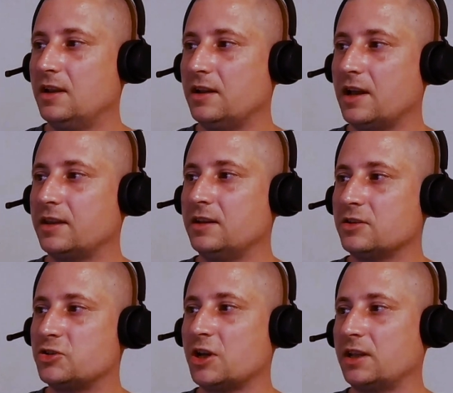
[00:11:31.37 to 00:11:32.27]
like in a
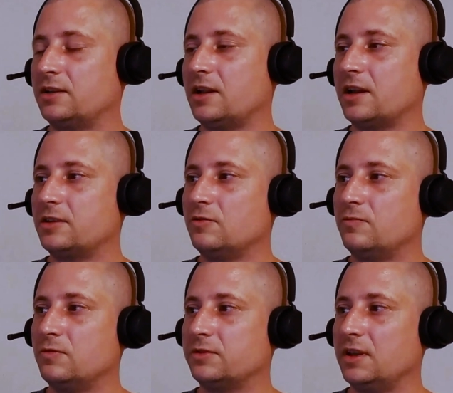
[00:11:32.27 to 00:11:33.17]
chat, like you
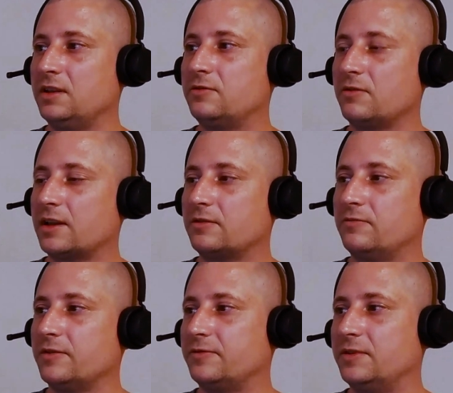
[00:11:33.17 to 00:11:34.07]
would interact with